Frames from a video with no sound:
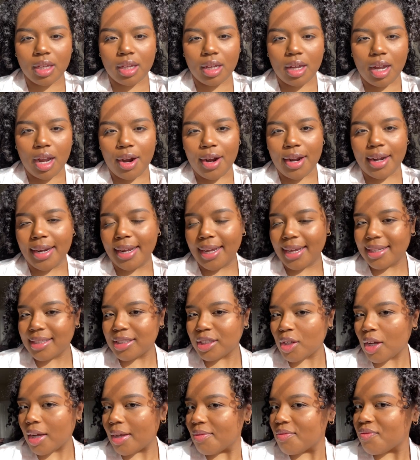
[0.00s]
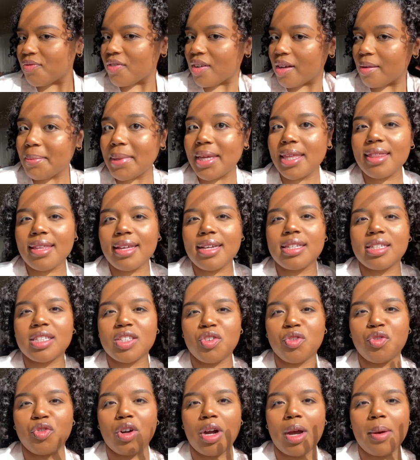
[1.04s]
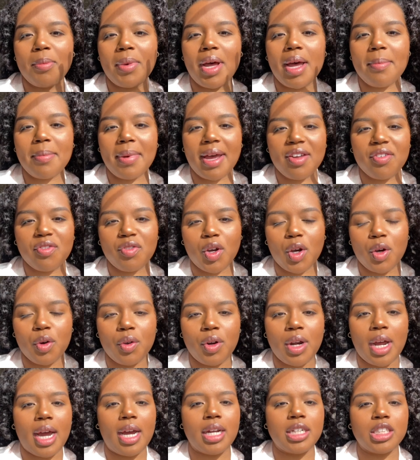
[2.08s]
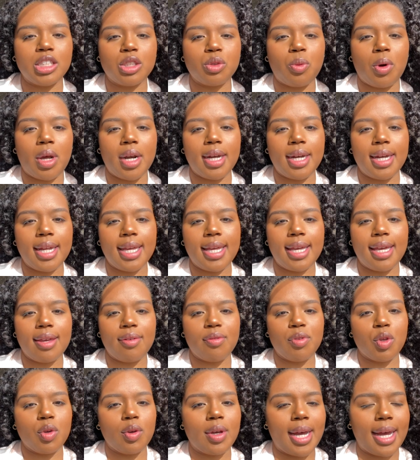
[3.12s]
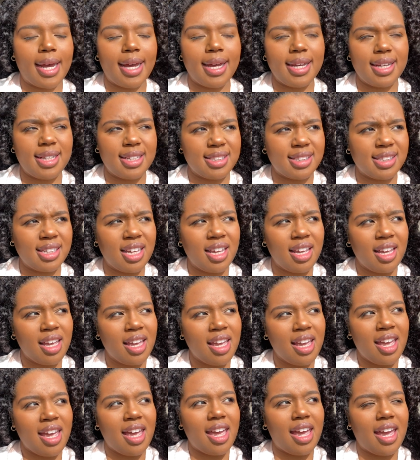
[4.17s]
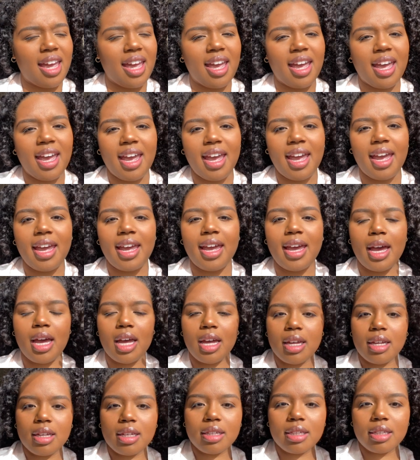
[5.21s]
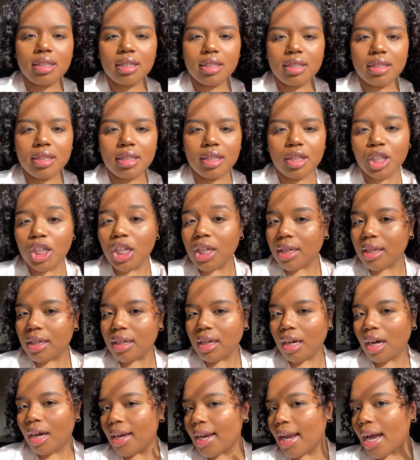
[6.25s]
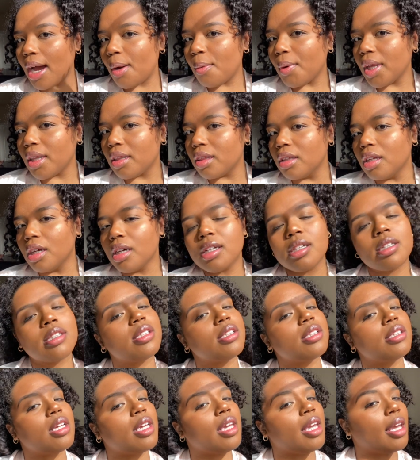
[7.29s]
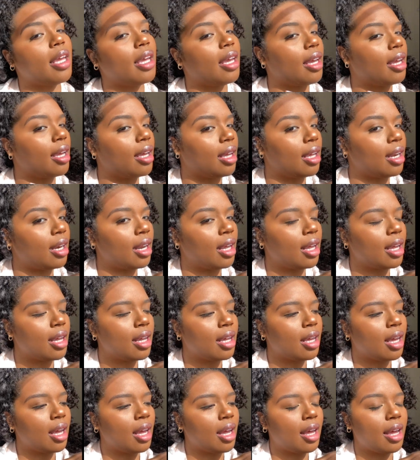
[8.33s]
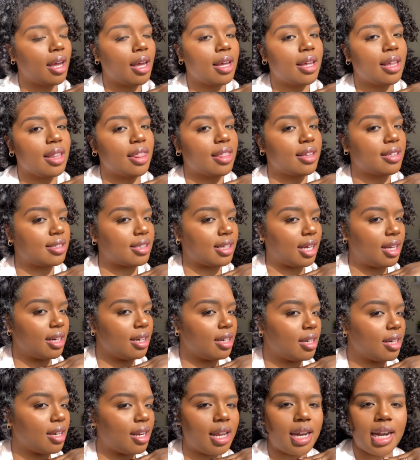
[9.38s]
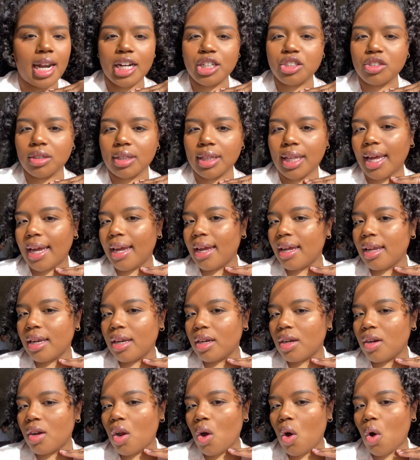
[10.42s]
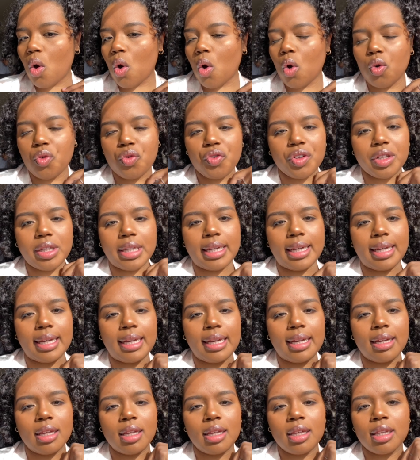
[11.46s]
Alrighty guys, so I'm filming this from my phone. I just wanted to give you guys a look on how it looks in the sun and natural light. Hopefully